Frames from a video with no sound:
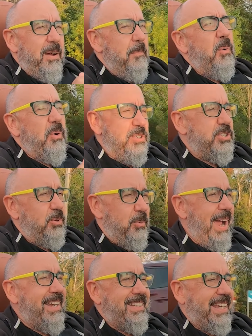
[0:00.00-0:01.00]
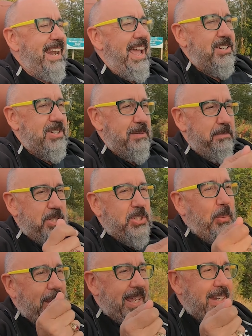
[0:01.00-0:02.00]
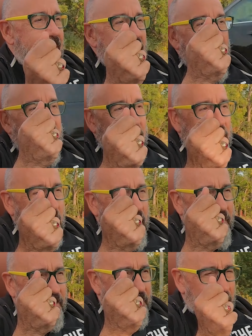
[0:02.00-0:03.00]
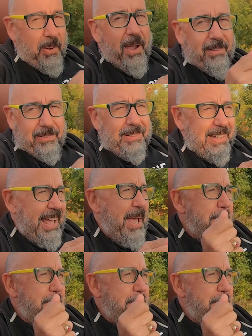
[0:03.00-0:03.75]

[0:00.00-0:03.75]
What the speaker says: more direct connection between your throttle